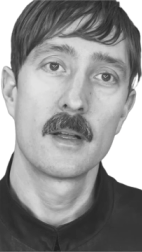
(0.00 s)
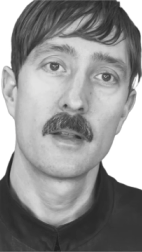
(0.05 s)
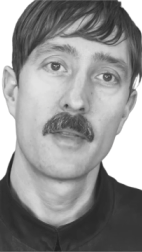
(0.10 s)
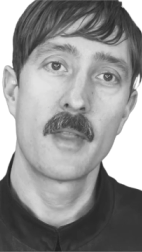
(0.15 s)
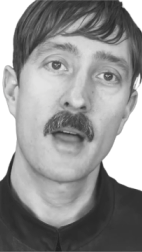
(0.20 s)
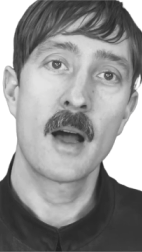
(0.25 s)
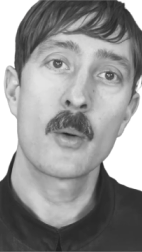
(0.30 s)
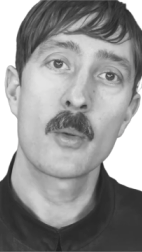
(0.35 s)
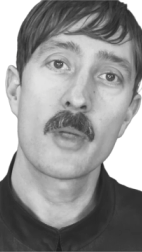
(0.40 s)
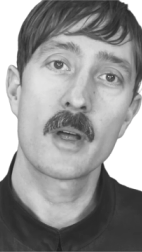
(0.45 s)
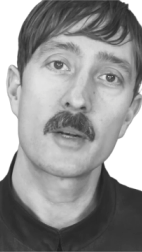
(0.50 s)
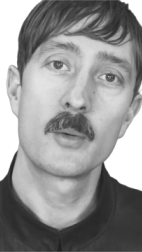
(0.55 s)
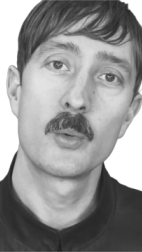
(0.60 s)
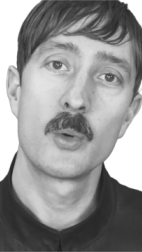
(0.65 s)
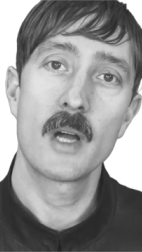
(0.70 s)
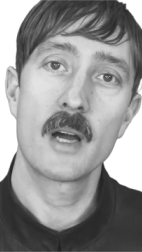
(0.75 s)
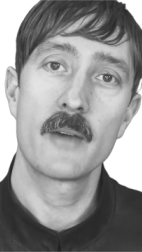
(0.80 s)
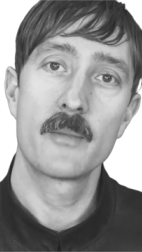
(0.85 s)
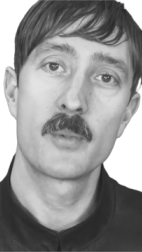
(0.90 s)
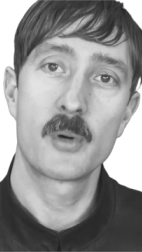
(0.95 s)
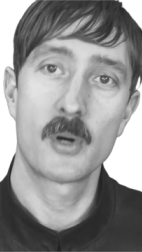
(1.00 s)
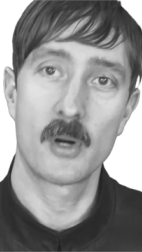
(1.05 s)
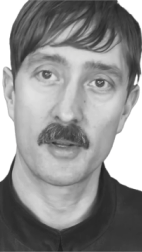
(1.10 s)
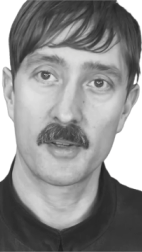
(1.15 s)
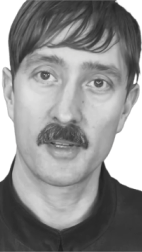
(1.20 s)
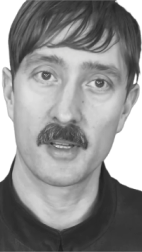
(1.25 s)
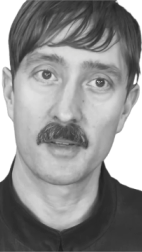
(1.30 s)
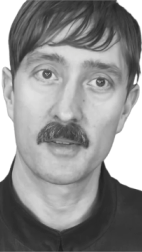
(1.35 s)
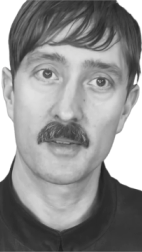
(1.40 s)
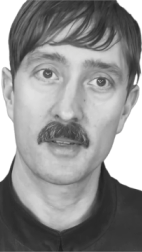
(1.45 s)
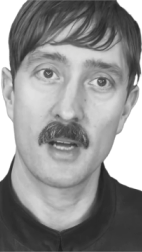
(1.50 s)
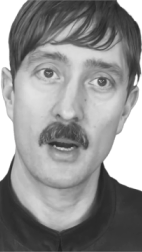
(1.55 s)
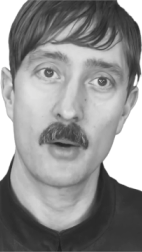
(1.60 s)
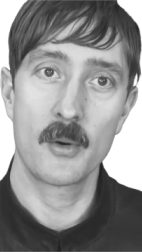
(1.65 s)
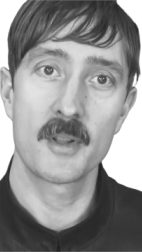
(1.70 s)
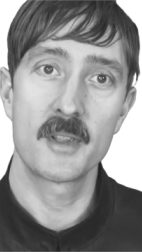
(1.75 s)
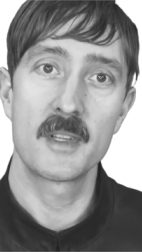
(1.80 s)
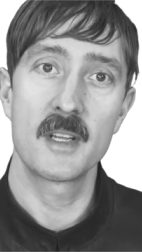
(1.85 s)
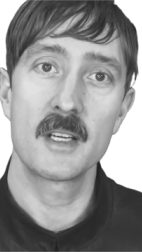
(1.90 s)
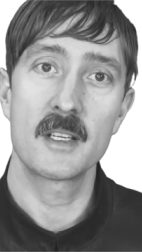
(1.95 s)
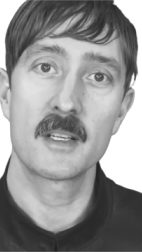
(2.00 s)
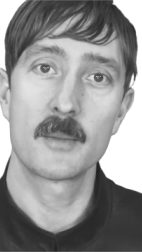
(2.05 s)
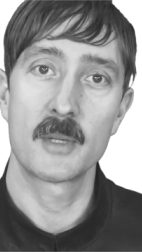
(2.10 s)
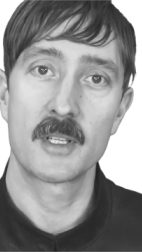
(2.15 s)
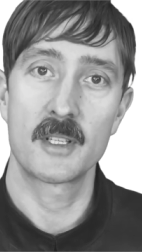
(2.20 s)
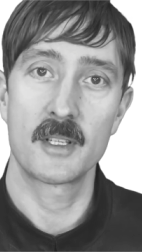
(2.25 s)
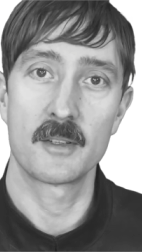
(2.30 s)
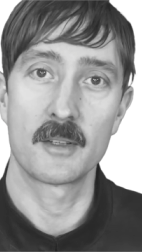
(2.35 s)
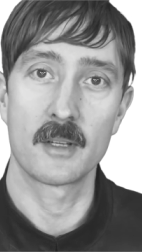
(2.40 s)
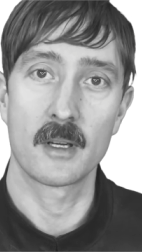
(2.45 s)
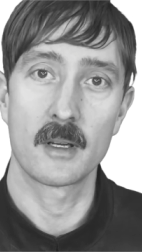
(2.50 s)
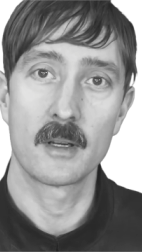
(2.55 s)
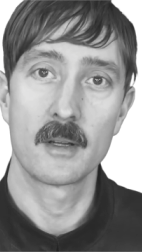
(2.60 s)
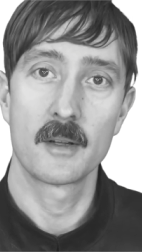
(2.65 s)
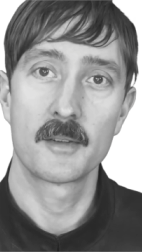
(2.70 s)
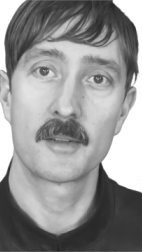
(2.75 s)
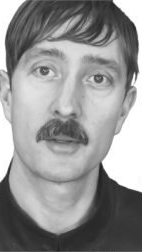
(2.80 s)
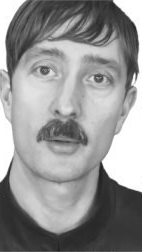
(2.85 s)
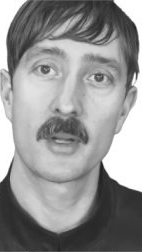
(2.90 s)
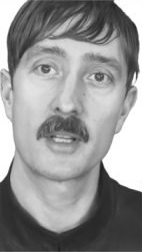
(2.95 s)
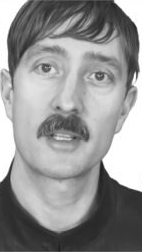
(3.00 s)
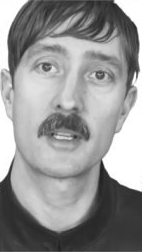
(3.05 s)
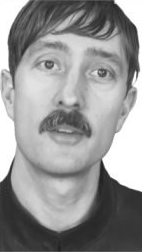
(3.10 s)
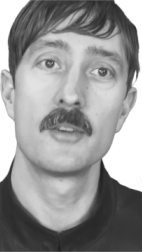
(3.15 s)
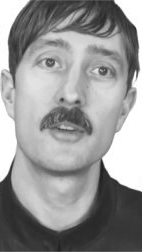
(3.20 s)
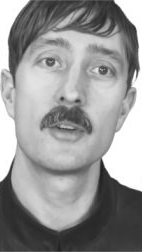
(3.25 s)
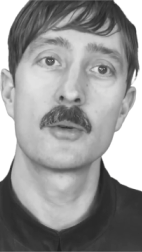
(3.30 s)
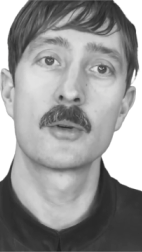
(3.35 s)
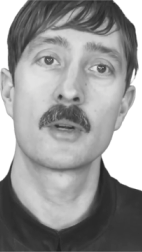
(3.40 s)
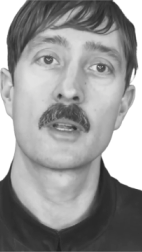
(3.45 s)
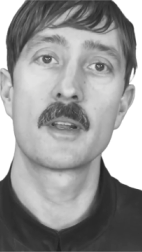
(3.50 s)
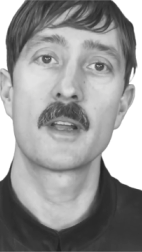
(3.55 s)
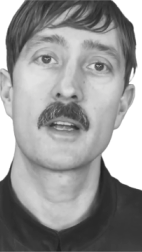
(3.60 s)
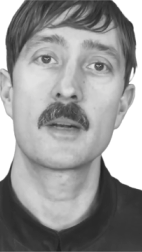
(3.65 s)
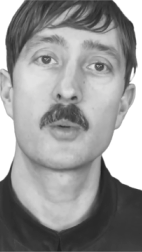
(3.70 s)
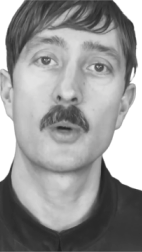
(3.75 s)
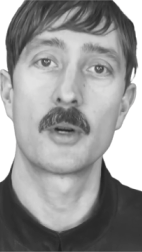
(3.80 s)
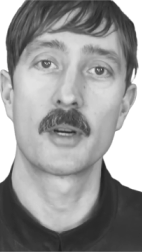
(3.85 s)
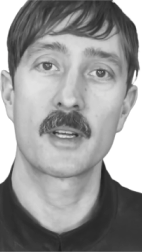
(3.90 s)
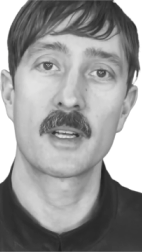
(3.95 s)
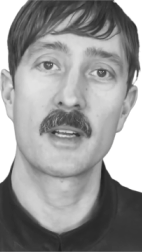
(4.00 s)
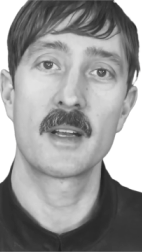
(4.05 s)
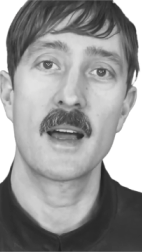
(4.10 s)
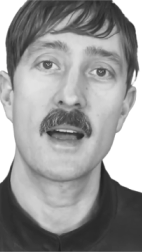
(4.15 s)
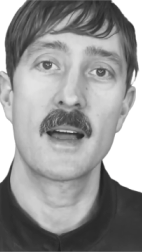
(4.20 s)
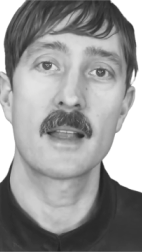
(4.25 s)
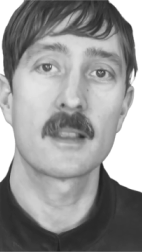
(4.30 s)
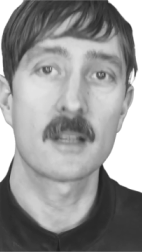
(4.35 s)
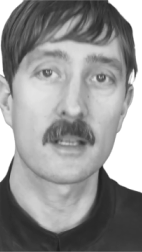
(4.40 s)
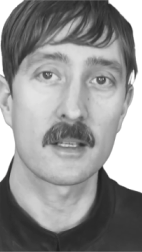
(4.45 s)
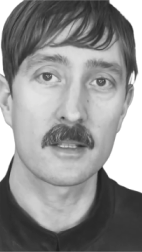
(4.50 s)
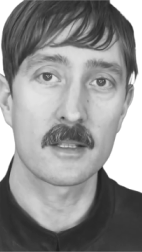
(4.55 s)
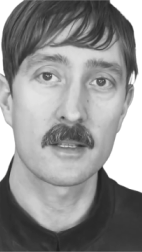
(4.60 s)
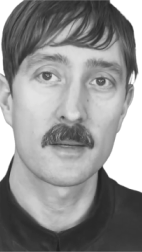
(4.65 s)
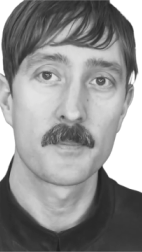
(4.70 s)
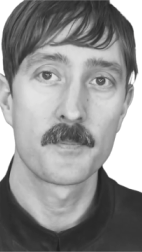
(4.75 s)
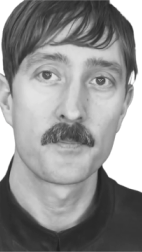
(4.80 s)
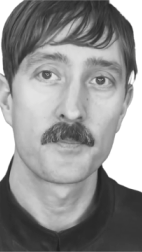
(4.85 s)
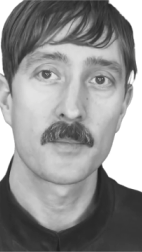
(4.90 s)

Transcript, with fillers: Now that we have processed our data material so that a neural network can handle it,